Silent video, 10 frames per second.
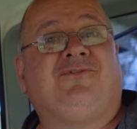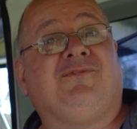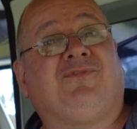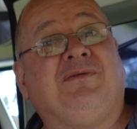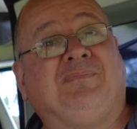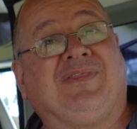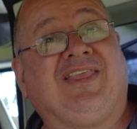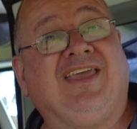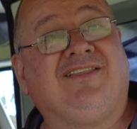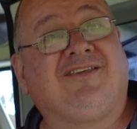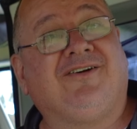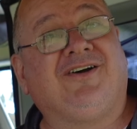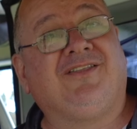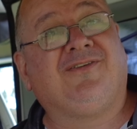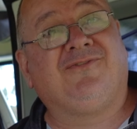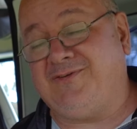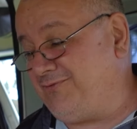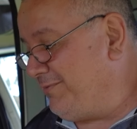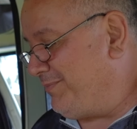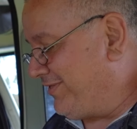at 50%, guys,
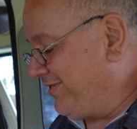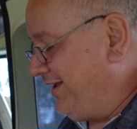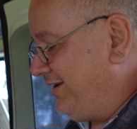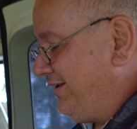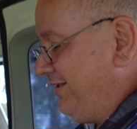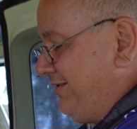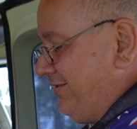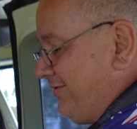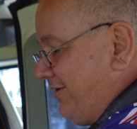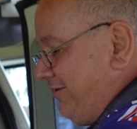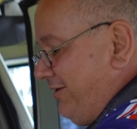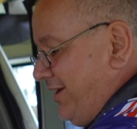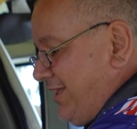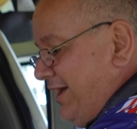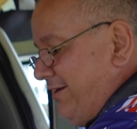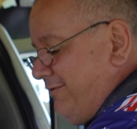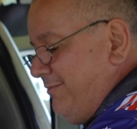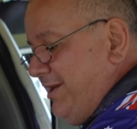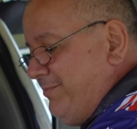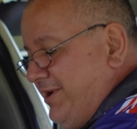50%. So I can't
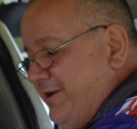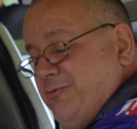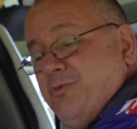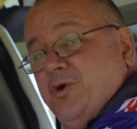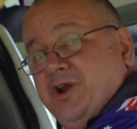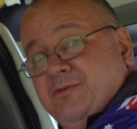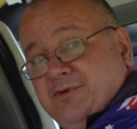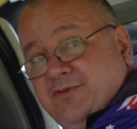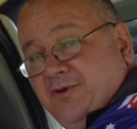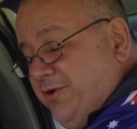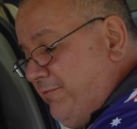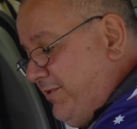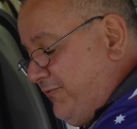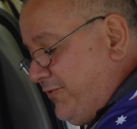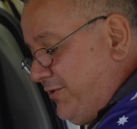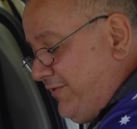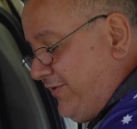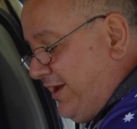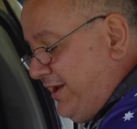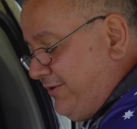remember what it was on before I
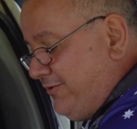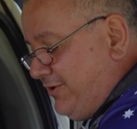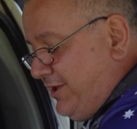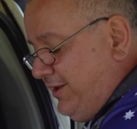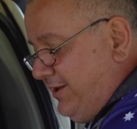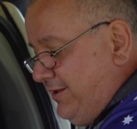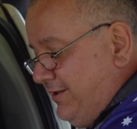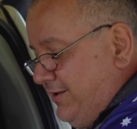started cooking.